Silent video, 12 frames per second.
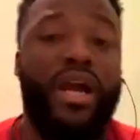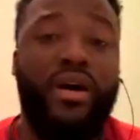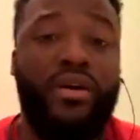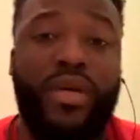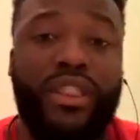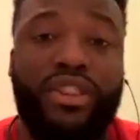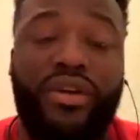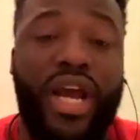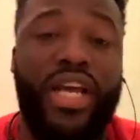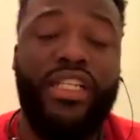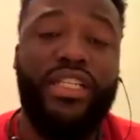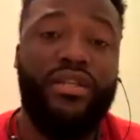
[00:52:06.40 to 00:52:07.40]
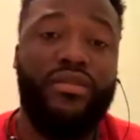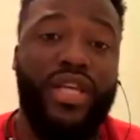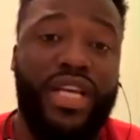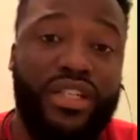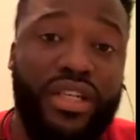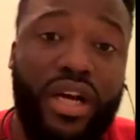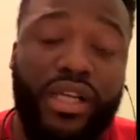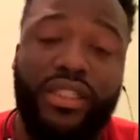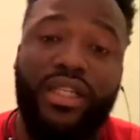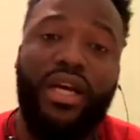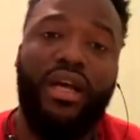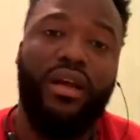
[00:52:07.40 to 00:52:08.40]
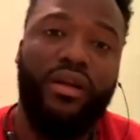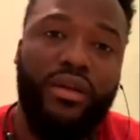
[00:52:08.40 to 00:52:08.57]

Oden wasn't trash. He just was injured all the time.